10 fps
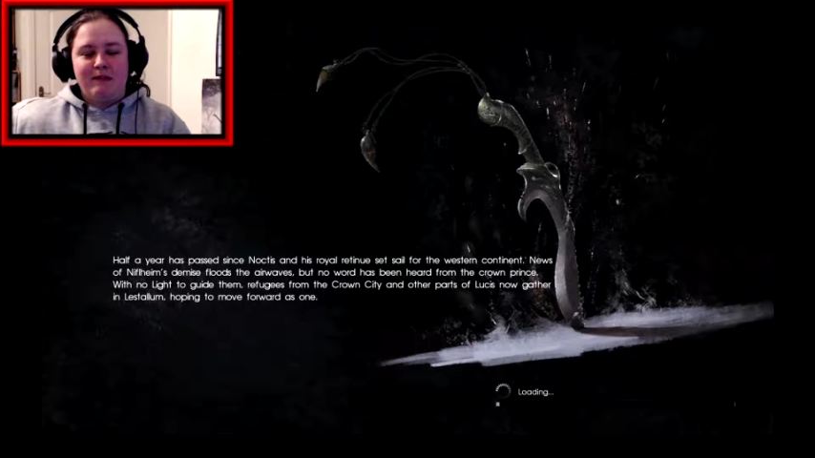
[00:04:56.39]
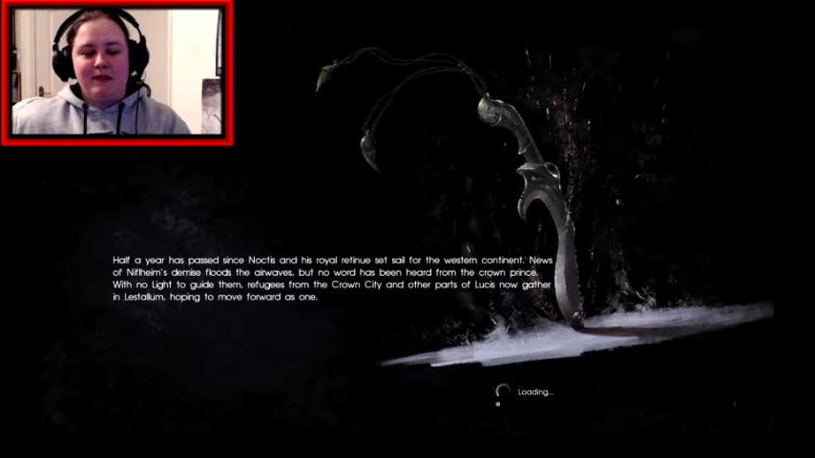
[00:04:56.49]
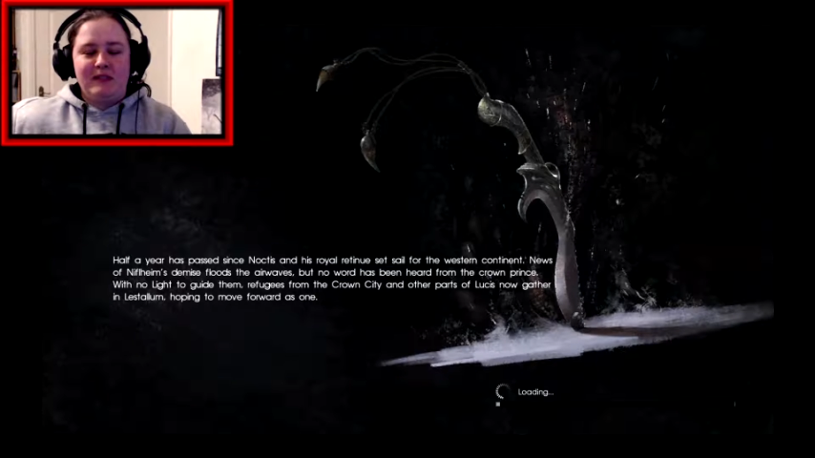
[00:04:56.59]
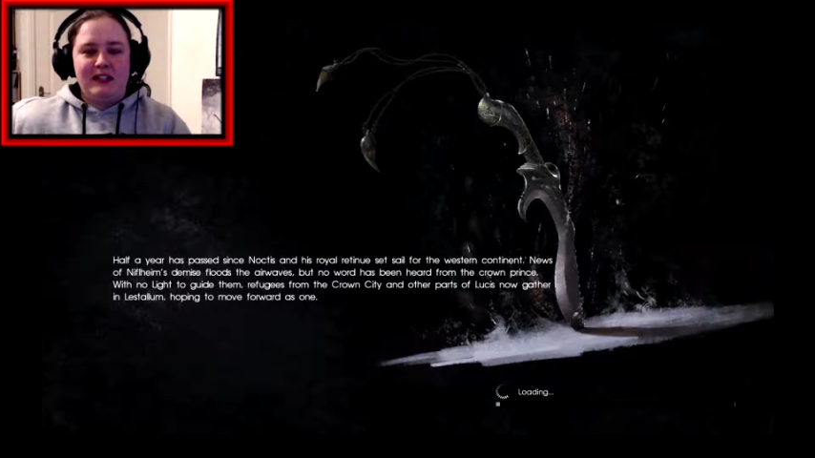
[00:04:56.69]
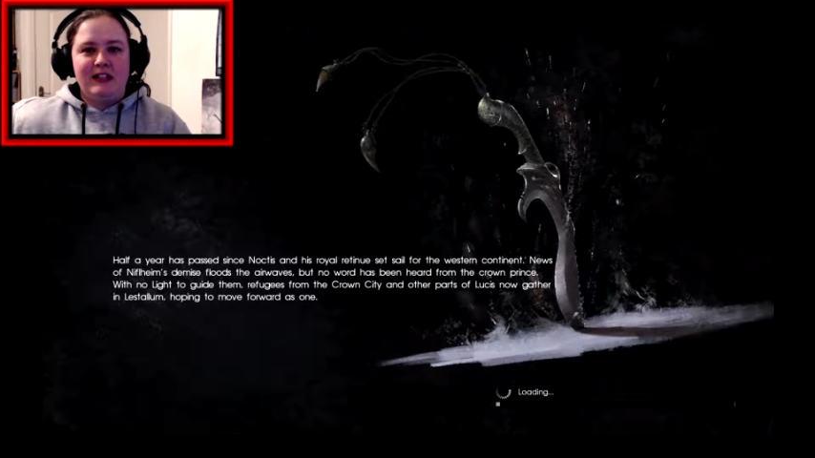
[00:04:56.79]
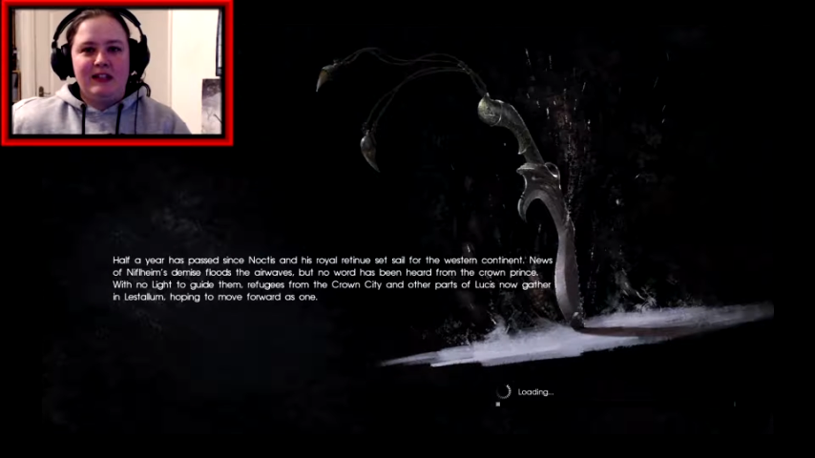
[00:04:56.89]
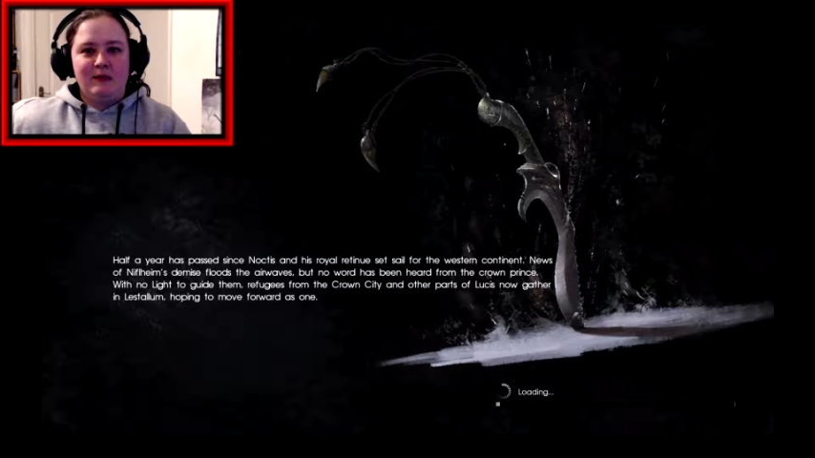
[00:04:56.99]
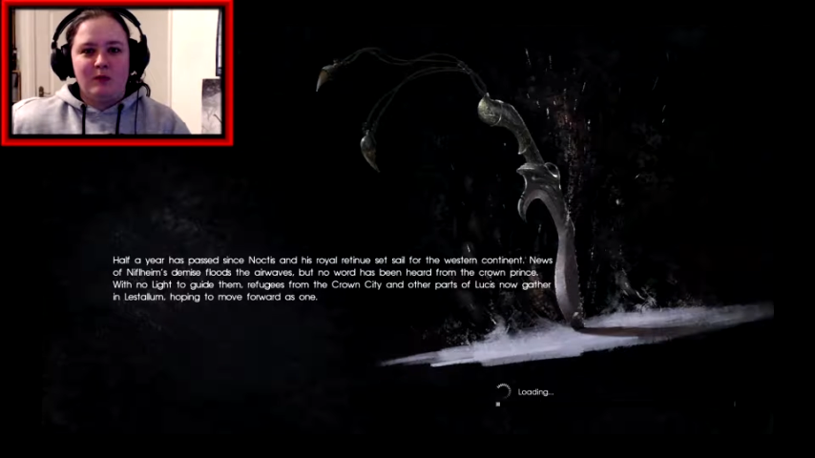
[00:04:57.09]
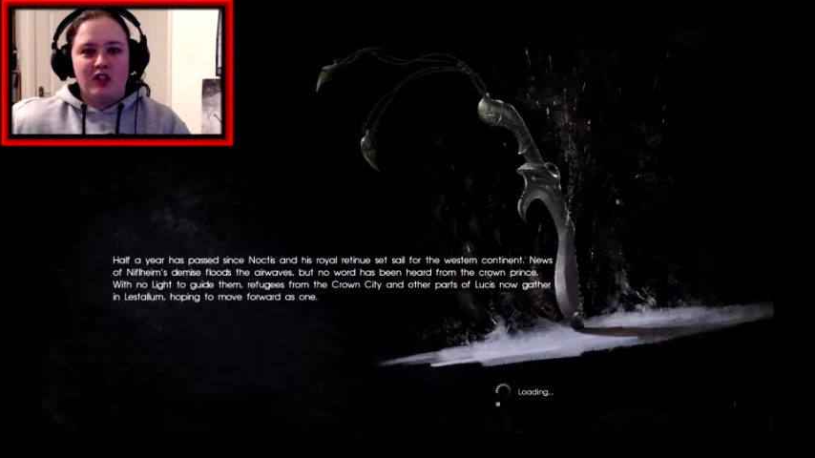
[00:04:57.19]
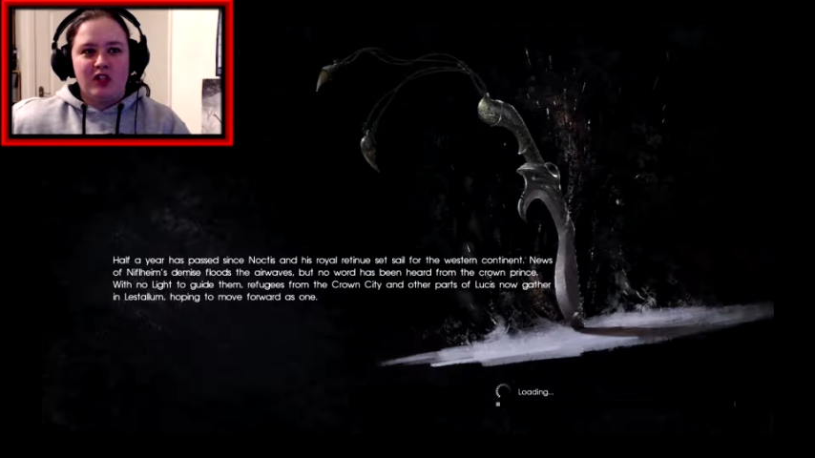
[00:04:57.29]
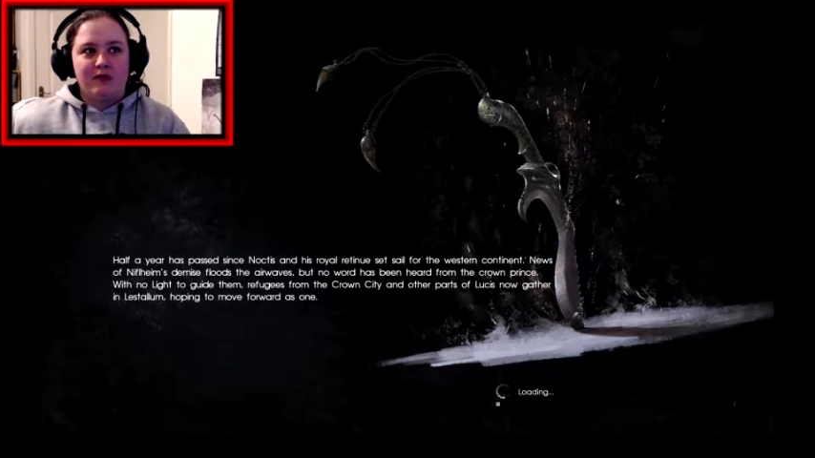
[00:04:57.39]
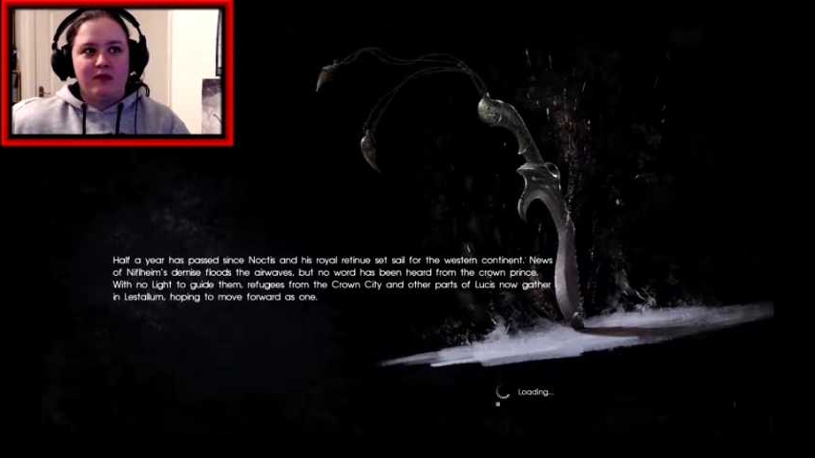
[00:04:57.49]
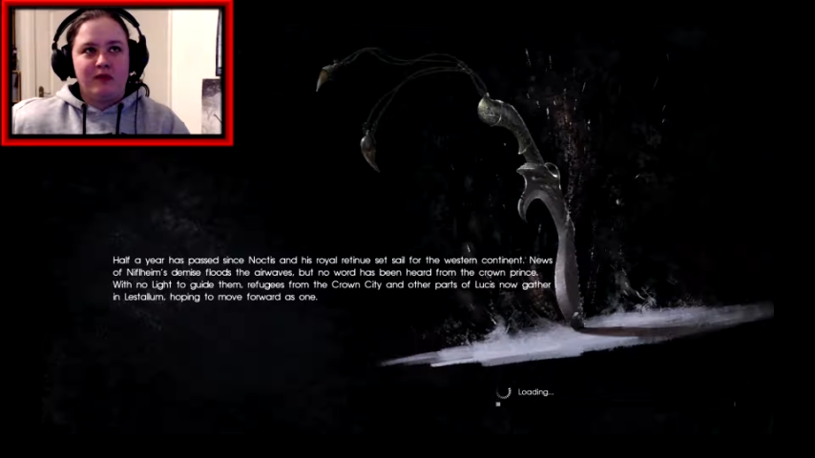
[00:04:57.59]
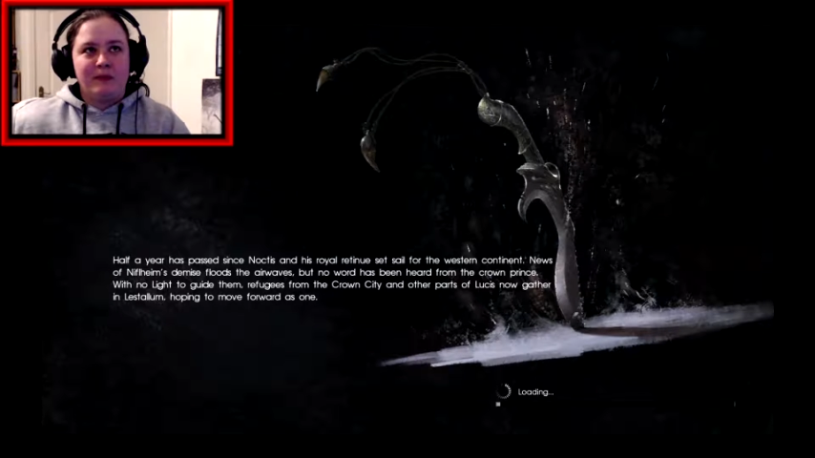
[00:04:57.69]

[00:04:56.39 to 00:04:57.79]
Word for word: 15, which I've